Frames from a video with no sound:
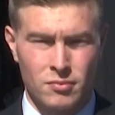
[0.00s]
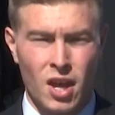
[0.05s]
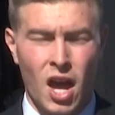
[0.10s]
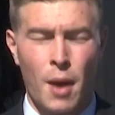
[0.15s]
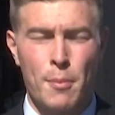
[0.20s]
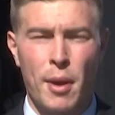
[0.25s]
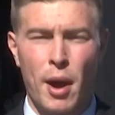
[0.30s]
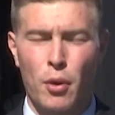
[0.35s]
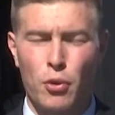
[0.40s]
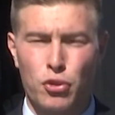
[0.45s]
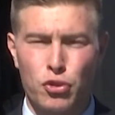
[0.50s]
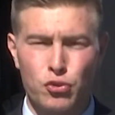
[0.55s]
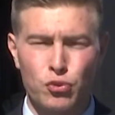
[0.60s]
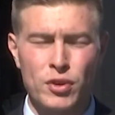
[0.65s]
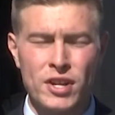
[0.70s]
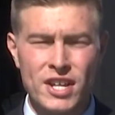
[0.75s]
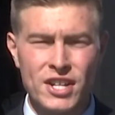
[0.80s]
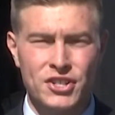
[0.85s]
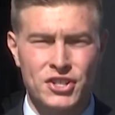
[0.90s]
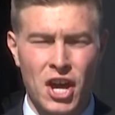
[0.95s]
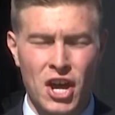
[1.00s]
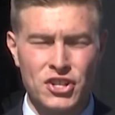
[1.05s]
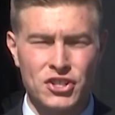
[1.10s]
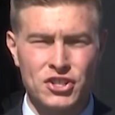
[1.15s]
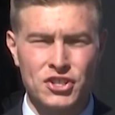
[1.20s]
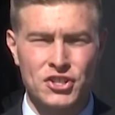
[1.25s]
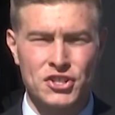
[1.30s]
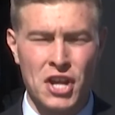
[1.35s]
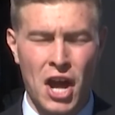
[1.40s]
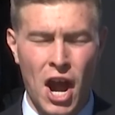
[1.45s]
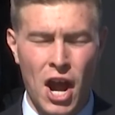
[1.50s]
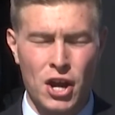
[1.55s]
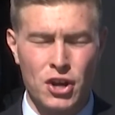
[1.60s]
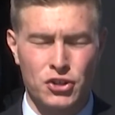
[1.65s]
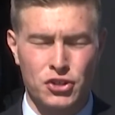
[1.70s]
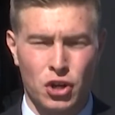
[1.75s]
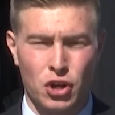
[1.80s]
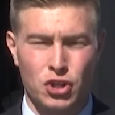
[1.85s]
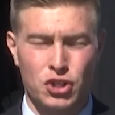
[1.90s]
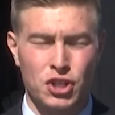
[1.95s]
About 3 dozen
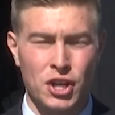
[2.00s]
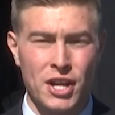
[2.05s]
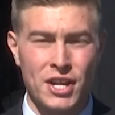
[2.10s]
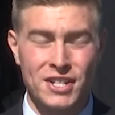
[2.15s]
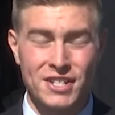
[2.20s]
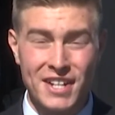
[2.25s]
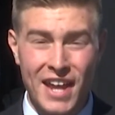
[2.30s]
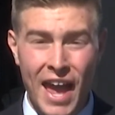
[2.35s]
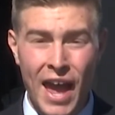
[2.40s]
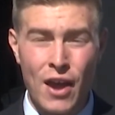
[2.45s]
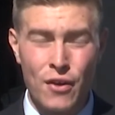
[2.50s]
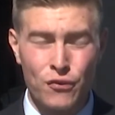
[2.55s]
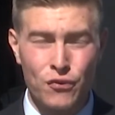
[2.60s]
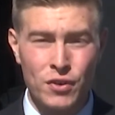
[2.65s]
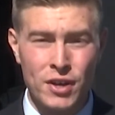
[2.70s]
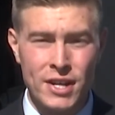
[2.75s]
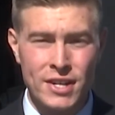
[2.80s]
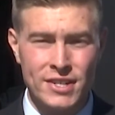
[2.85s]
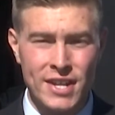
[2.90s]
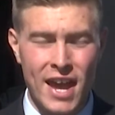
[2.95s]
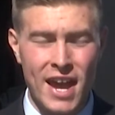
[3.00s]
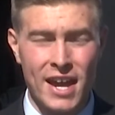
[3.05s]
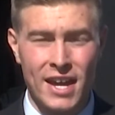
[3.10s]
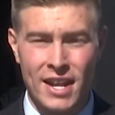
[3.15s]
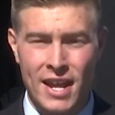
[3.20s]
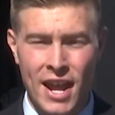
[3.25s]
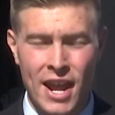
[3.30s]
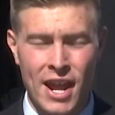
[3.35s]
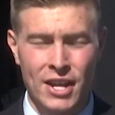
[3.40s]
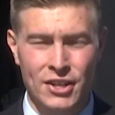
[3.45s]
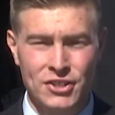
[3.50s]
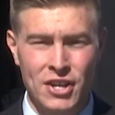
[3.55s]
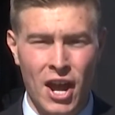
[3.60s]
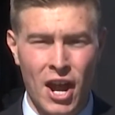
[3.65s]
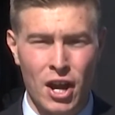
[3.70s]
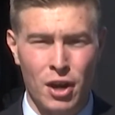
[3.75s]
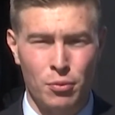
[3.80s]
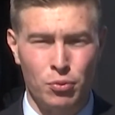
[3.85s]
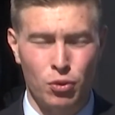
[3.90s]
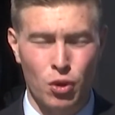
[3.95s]
tires are changed every day at Hay
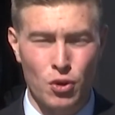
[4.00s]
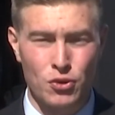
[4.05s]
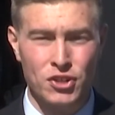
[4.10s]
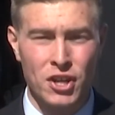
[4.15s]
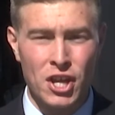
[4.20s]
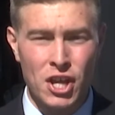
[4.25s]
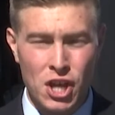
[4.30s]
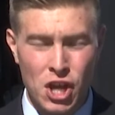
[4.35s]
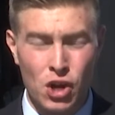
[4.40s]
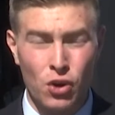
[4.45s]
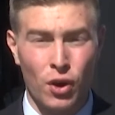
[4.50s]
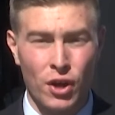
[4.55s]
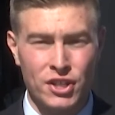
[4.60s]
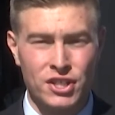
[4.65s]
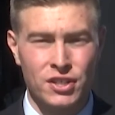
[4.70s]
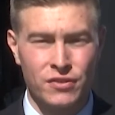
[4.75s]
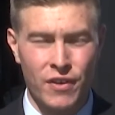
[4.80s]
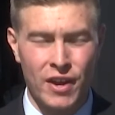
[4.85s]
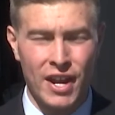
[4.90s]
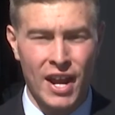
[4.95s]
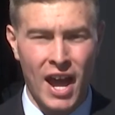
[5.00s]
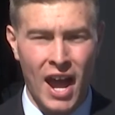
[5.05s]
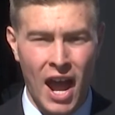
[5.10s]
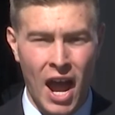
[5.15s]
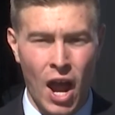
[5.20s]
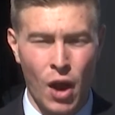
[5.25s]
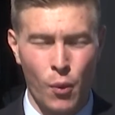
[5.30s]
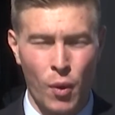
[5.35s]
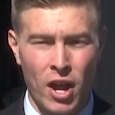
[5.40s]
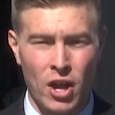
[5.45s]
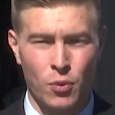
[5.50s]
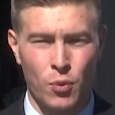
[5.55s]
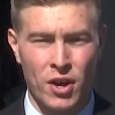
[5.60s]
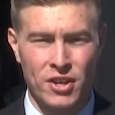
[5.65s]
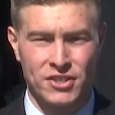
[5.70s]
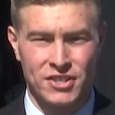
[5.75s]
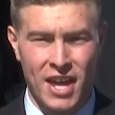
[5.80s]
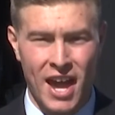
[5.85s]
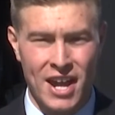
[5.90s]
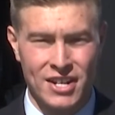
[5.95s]
Tire Pros here on Savannah Highway in
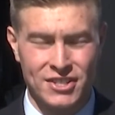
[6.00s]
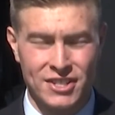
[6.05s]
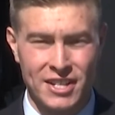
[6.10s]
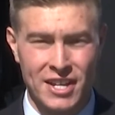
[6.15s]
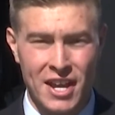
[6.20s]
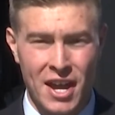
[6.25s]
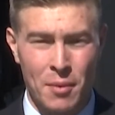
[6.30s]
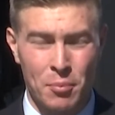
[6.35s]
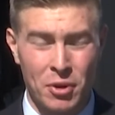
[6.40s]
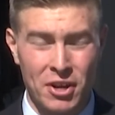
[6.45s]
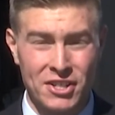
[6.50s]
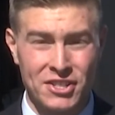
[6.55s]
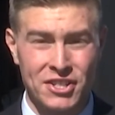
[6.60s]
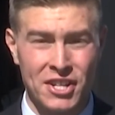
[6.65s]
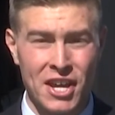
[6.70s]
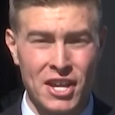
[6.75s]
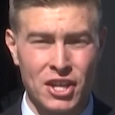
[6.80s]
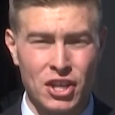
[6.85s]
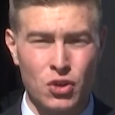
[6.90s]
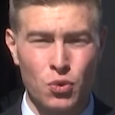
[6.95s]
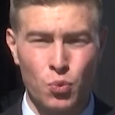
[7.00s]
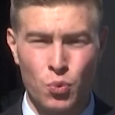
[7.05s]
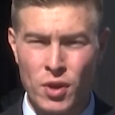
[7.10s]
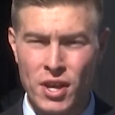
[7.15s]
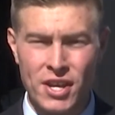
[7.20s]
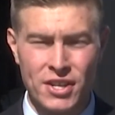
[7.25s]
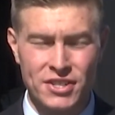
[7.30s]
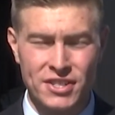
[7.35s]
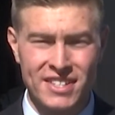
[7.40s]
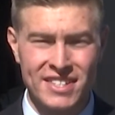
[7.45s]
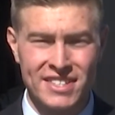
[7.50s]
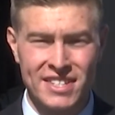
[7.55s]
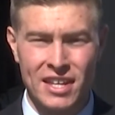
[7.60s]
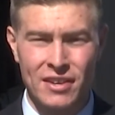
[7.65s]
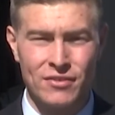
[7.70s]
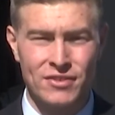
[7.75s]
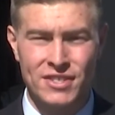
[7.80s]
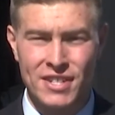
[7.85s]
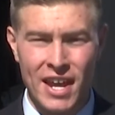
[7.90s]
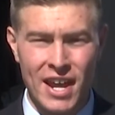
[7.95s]
West Ashley, but it's taking weeks instead
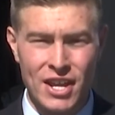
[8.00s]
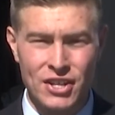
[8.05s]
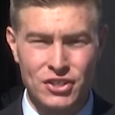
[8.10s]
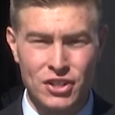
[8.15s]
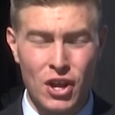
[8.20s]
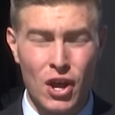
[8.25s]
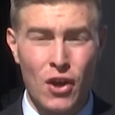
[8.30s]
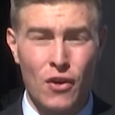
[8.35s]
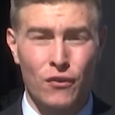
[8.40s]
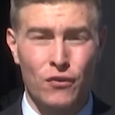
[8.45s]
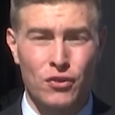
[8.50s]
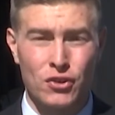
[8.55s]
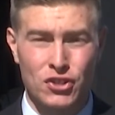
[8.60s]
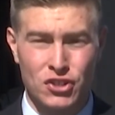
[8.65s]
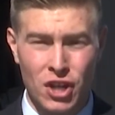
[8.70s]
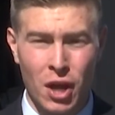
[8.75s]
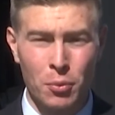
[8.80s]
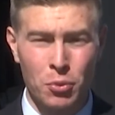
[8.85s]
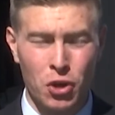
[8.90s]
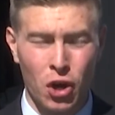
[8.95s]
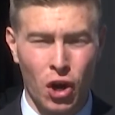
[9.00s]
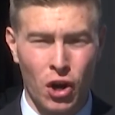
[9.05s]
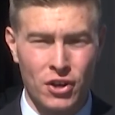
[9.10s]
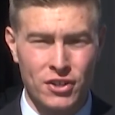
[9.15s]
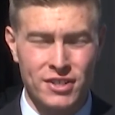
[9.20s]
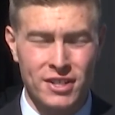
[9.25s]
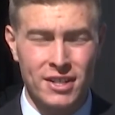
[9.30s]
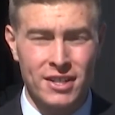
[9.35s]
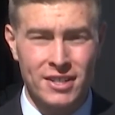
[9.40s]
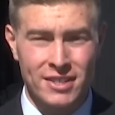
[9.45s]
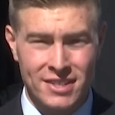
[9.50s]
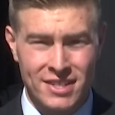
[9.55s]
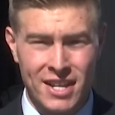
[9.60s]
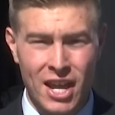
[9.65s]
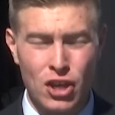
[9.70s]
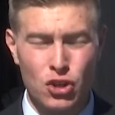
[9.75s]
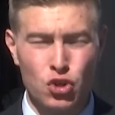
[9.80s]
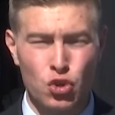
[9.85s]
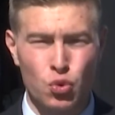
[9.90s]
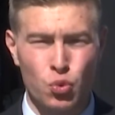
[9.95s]
of days for some cars to
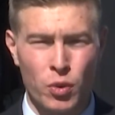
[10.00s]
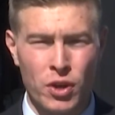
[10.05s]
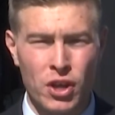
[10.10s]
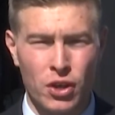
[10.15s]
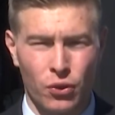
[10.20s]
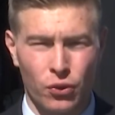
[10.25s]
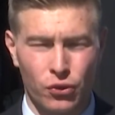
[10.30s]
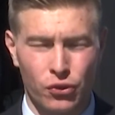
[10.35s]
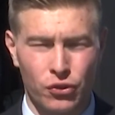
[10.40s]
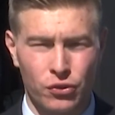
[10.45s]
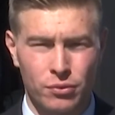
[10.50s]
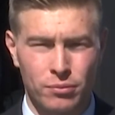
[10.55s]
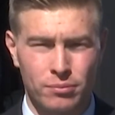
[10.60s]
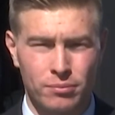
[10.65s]
get new wheels.